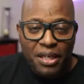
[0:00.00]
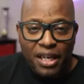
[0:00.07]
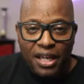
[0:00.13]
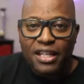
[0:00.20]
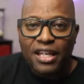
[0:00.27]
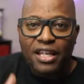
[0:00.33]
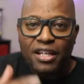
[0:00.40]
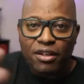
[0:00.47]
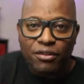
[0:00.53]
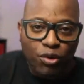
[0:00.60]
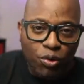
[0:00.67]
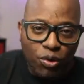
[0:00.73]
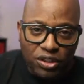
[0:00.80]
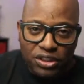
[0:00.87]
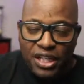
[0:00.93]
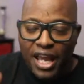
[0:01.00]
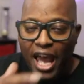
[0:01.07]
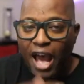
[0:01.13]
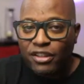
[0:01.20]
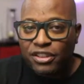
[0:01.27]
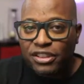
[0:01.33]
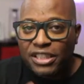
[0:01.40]
And then, of course,
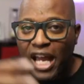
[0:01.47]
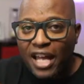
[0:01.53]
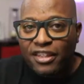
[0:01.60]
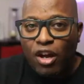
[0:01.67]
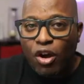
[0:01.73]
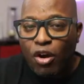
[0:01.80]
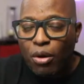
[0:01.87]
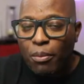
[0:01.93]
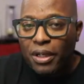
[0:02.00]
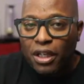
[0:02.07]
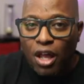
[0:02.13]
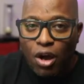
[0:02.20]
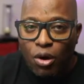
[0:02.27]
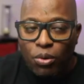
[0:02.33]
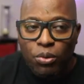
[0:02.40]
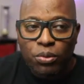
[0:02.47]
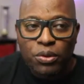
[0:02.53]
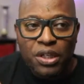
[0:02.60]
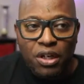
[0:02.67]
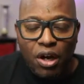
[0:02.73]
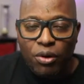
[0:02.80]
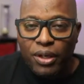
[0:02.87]
outside the home alone.
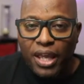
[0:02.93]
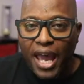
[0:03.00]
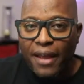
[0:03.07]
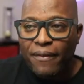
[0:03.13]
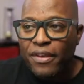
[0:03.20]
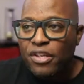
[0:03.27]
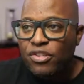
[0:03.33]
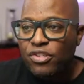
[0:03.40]
Okay.